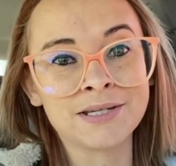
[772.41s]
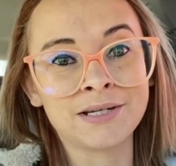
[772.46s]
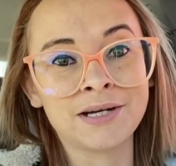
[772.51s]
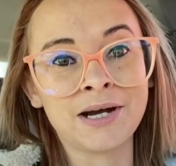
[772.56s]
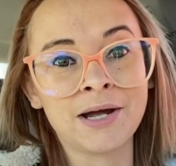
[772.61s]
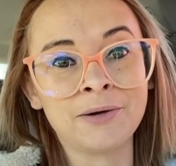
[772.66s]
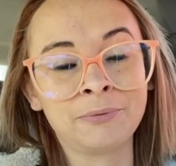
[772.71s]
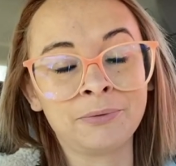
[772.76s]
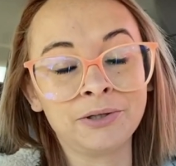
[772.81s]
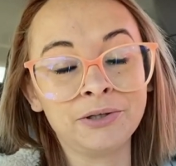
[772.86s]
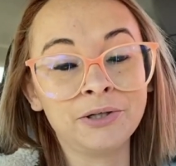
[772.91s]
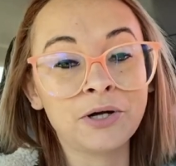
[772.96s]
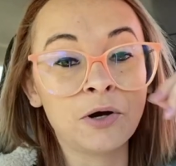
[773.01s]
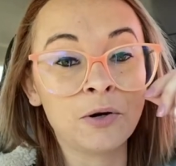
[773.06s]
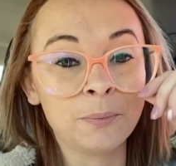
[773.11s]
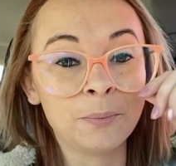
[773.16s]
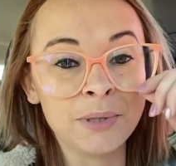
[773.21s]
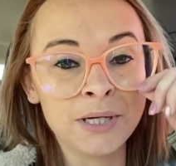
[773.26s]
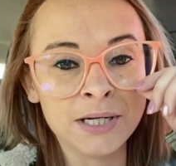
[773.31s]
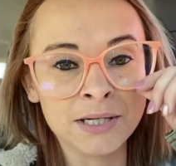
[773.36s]
and I really
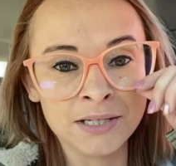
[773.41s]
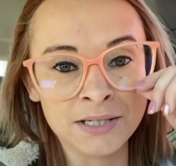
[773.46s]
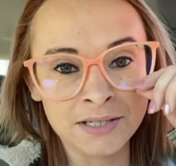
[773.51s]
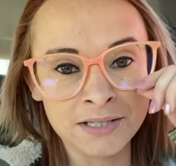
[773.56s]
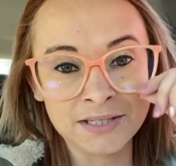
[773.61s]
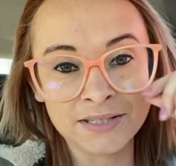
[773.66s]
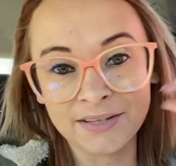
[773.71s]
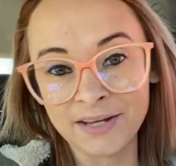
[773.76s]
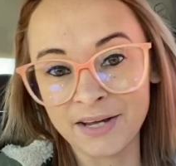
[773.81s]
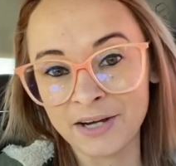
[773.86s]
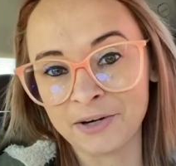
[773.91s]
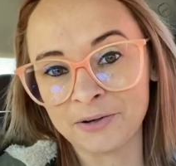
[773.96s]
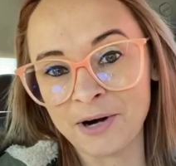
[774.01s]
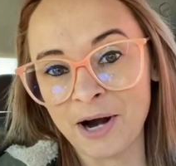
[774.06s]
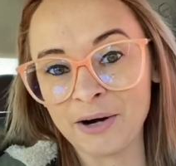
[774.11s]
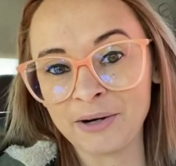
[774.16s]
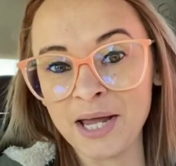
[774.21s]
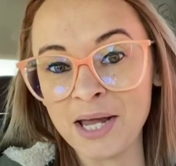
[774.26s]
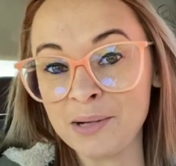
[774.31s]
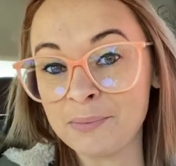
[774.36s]
hope he is, like,
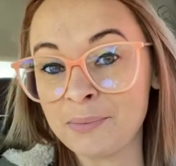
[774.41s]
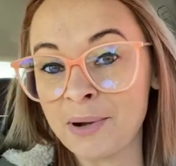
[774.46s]
around 8